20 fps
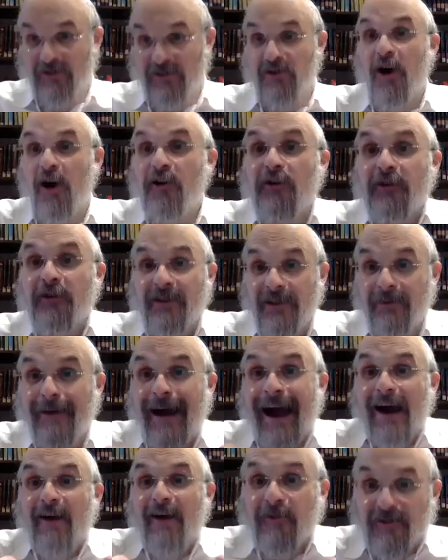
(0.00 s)
So Anur Regilim,
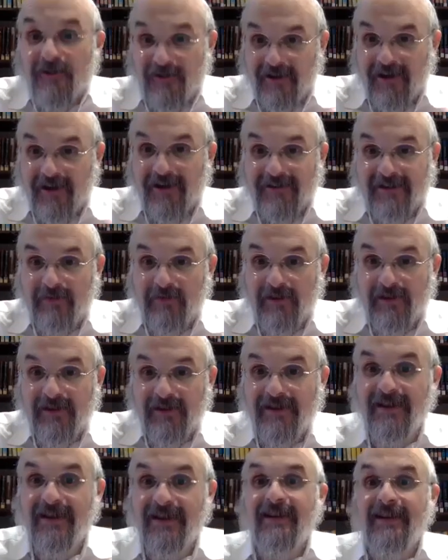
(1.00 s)
our custom
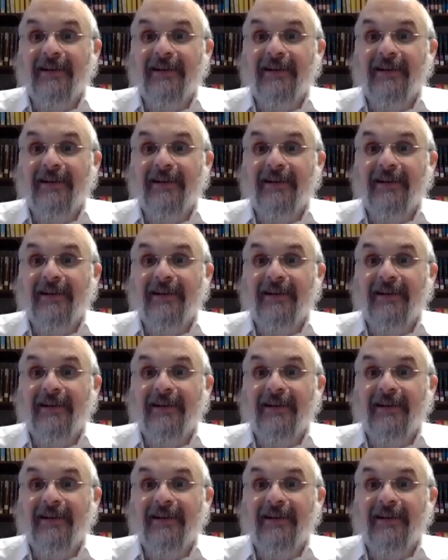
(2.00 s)
is